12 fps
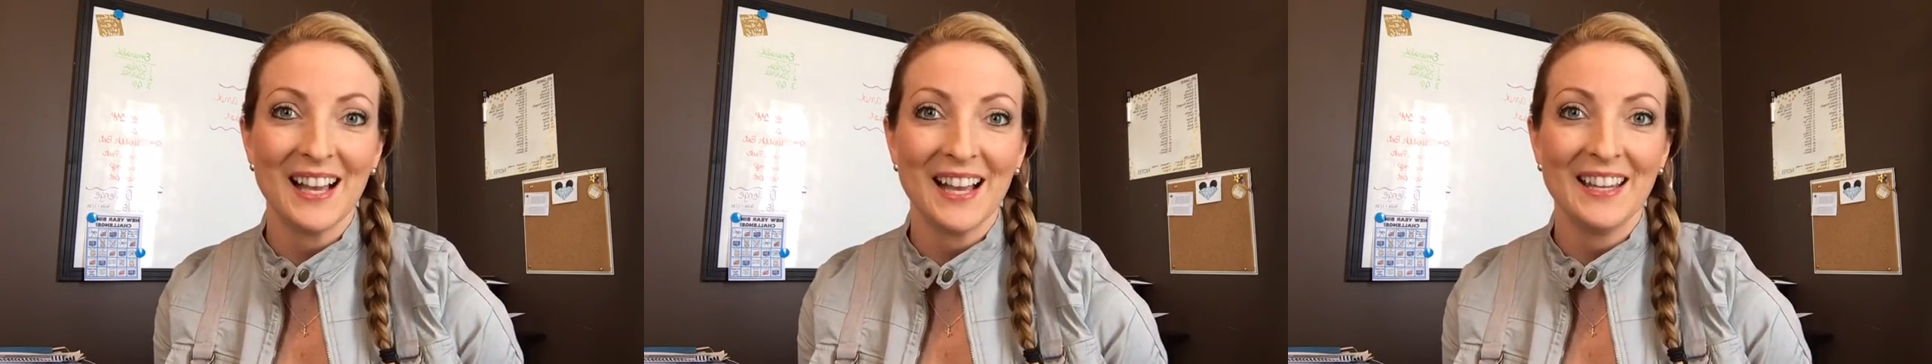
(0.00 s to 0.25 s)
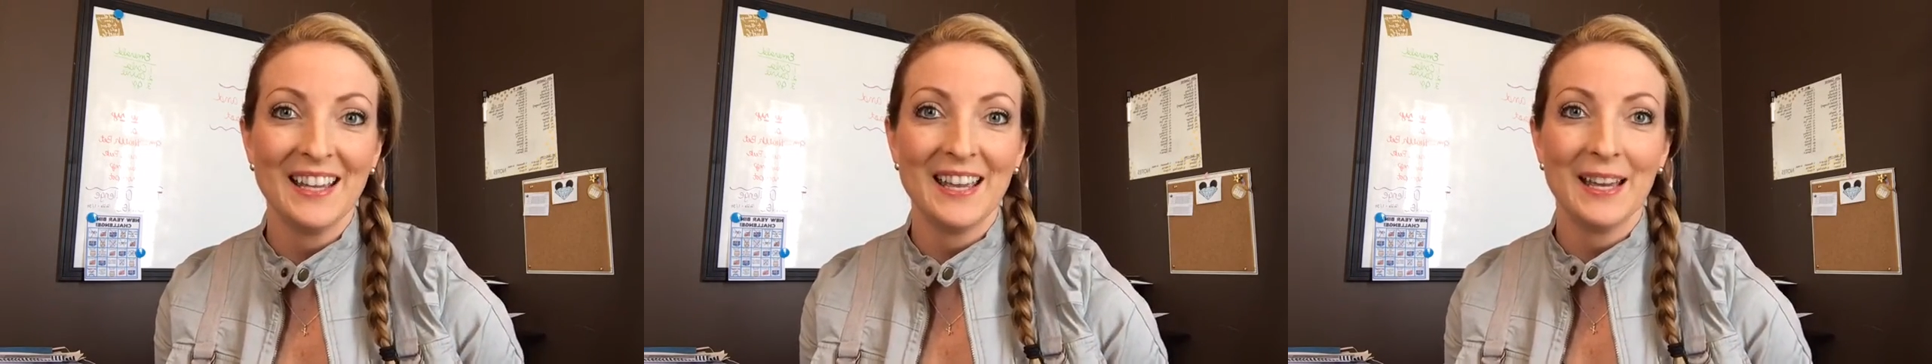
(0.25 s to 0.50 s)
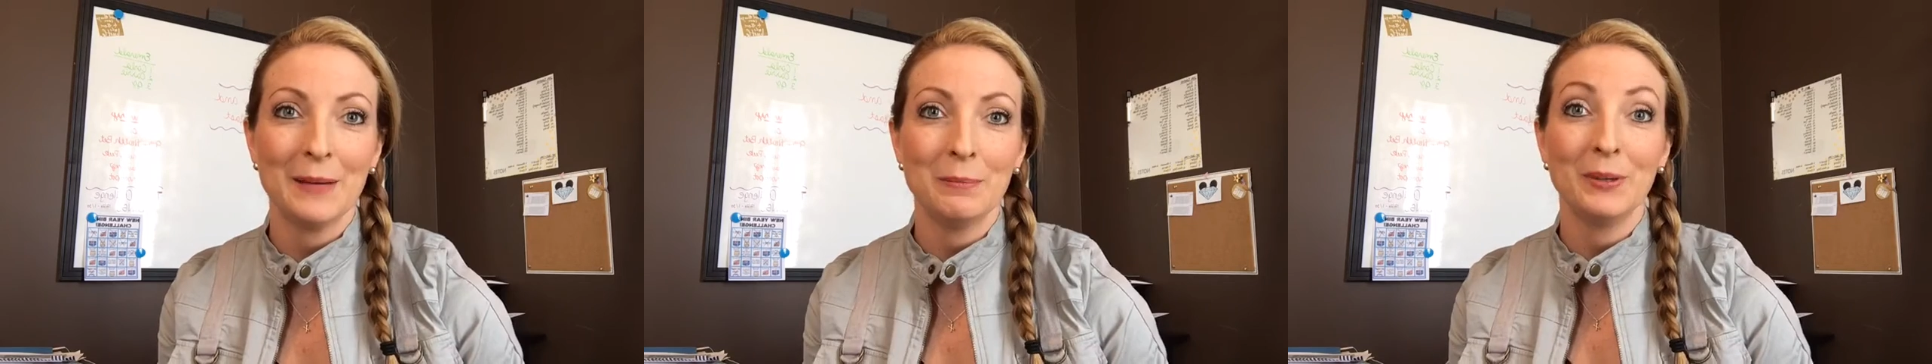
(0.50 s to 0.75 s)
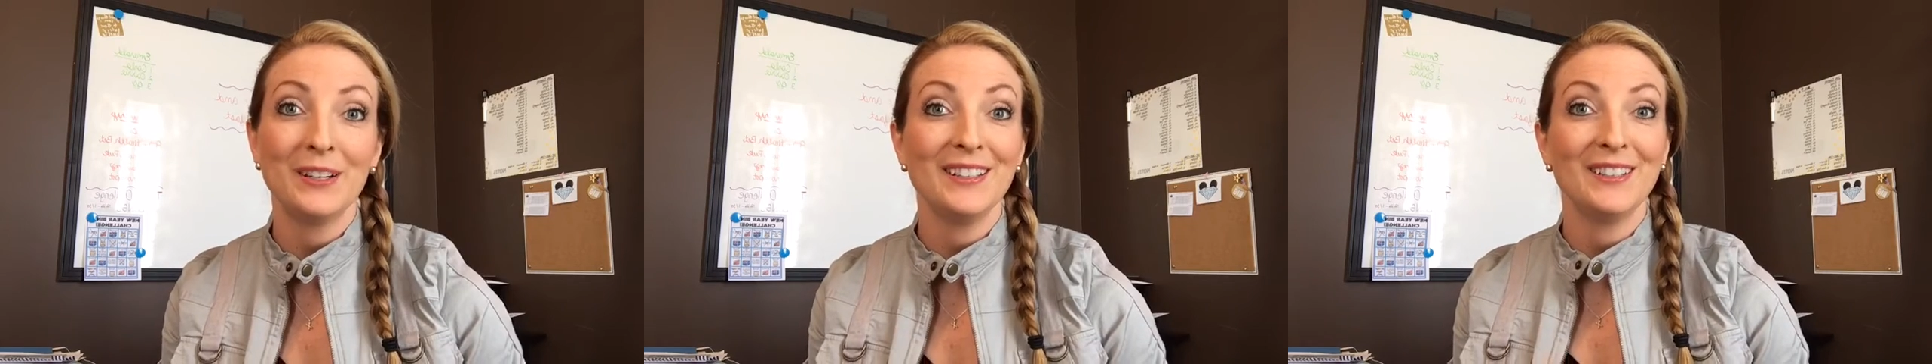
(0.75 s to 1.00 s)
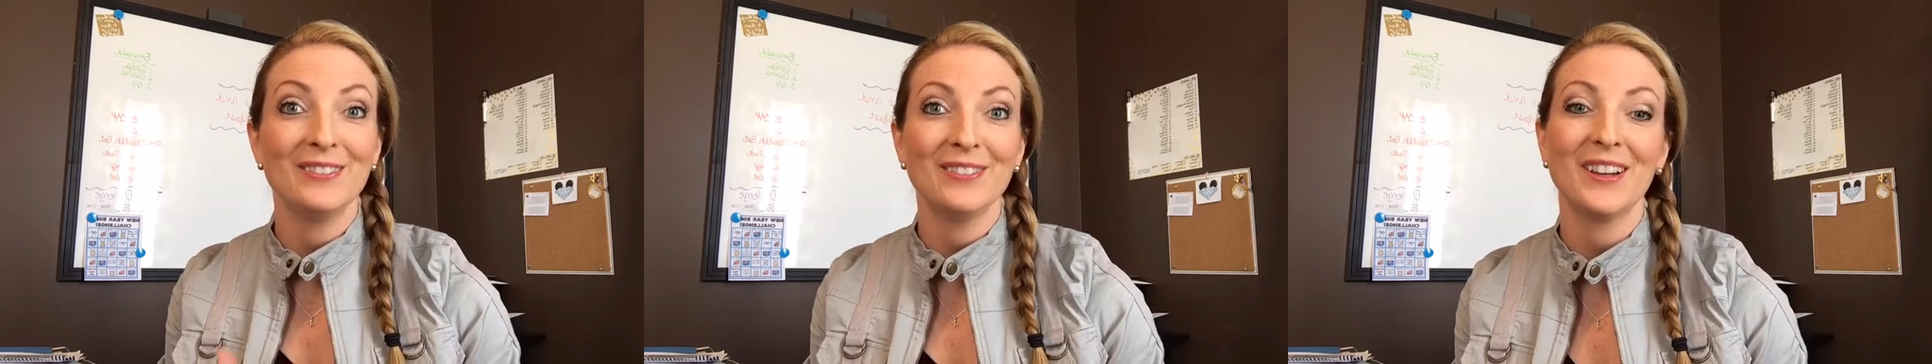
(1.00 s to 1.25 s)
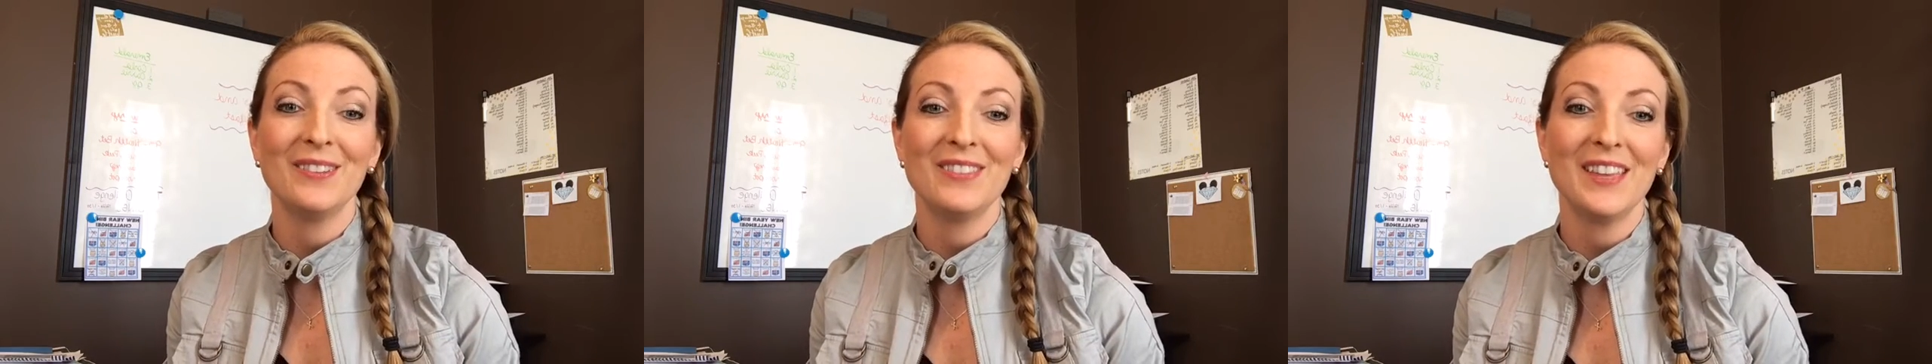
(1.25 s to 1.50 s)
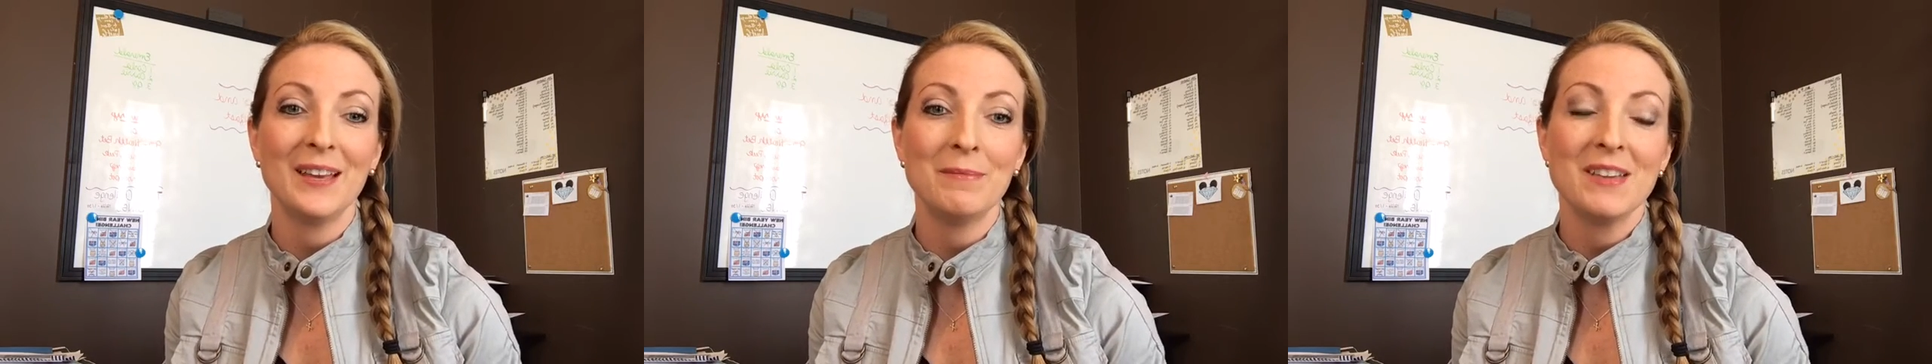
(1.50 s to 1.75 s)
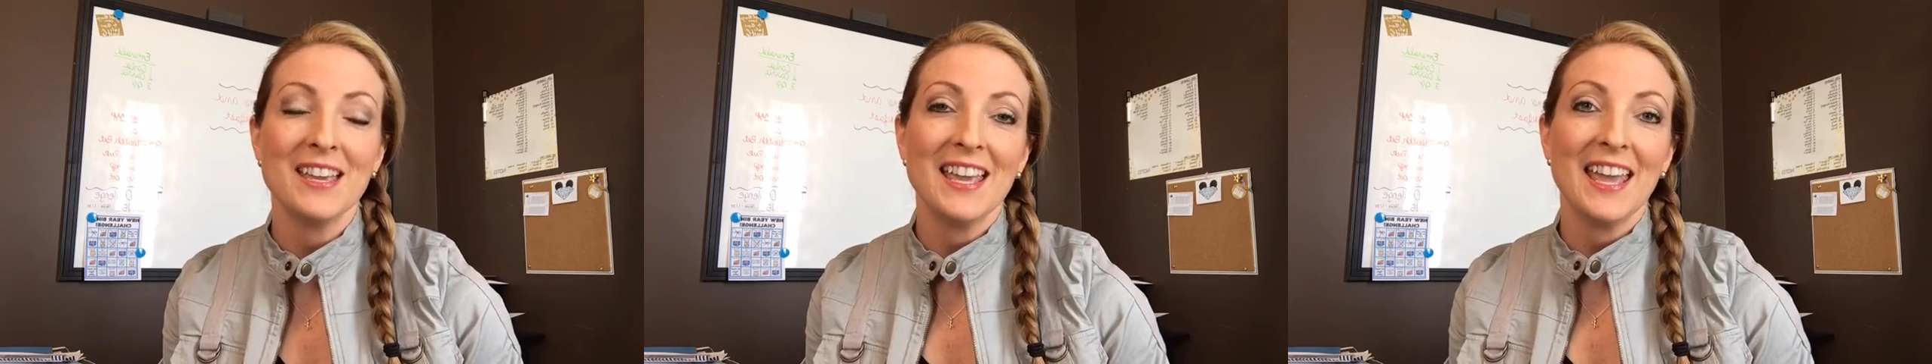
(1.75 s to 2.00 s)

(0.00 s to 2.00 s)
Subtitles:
I am putting in front of them,